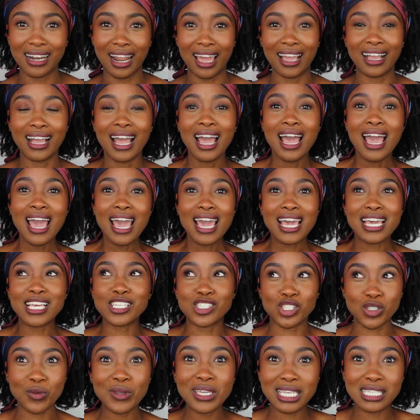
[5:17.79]
Like he's
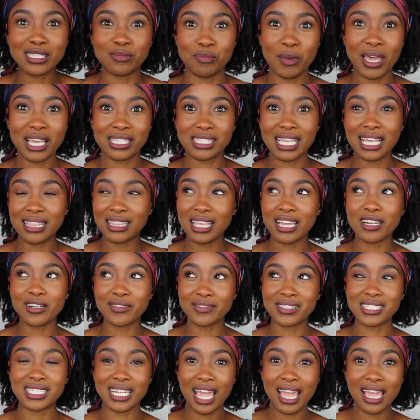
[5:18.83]
doing his best. At the end of
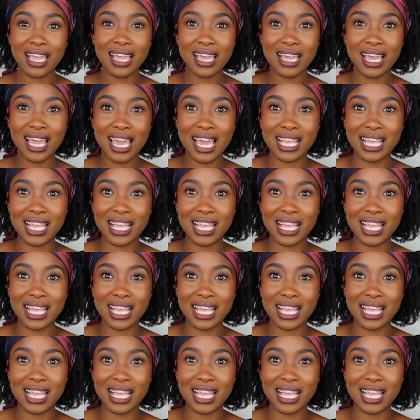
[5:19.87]
the day,